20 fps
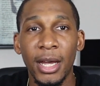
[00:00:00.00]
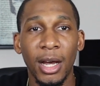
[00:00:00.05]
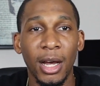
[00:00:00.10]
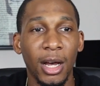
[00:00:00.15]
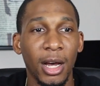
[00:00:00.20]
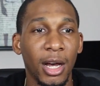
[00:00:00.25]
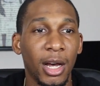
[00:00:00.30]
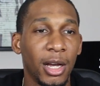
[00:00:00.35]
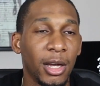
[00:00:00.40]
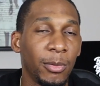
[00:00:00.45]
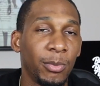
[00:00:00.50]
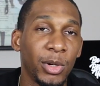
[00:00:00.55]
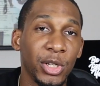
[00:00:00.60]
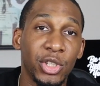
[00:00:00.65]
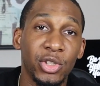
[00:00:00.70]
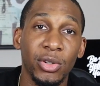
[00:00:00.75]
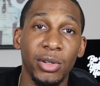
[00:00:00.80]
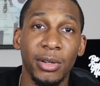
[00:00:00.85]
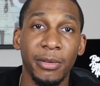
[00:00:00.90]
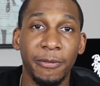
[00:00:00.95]

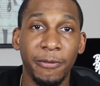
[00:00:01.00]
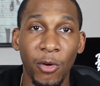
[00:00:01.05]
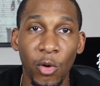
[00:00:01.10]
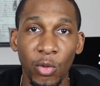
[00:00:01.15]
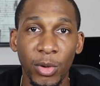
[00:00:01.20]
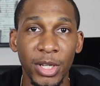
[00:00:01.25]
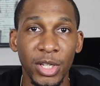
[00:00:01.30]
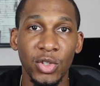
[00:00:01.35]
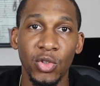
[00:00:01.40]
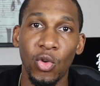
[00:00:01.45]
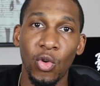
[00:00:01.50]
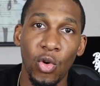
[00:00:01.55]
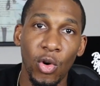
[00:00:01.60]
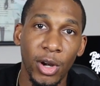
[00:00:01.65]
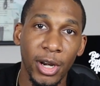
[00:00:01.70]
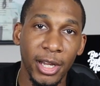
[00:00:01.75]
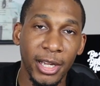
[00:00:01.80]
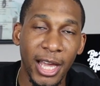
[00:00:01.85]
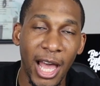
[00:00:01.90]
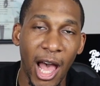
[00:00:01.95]
but you're focused
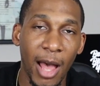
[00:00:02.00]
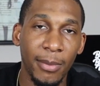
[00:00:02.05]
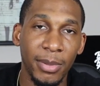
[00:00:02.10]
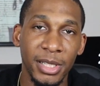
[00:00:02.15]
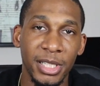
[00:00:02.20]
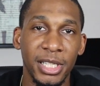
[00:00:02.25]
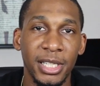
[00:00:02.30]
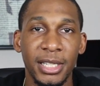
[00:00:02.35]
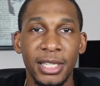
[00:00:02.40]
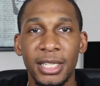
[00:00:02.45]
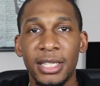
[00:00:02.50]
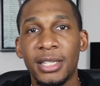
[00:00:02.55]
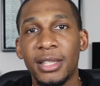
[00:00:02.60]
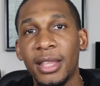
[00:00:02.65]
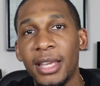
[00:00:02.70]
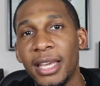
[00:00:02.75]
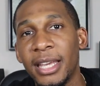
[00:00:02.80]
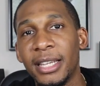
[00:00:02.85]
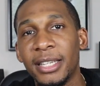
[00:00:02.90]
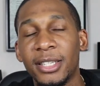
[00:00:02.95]
on accomplishing these
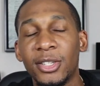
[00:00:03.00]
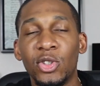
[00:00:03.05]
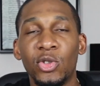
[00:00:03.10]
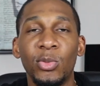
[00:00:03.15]
things.